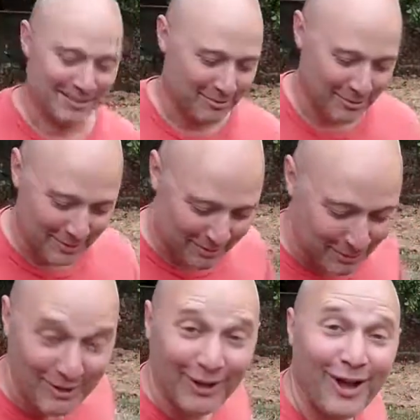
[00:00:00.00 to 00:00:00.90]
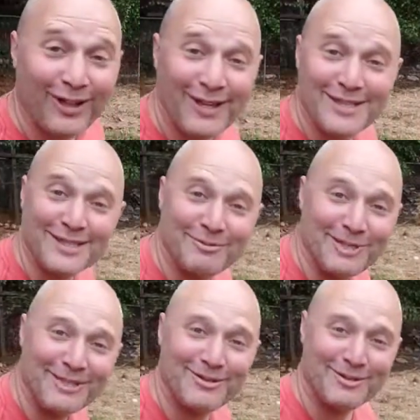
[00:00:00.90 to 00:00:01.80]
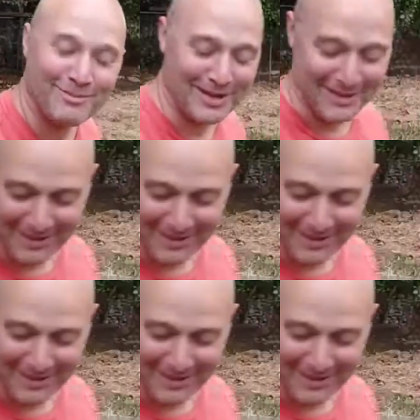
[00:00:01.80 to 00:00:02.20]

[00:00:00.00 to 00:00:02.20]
We're a lot less than we used to be.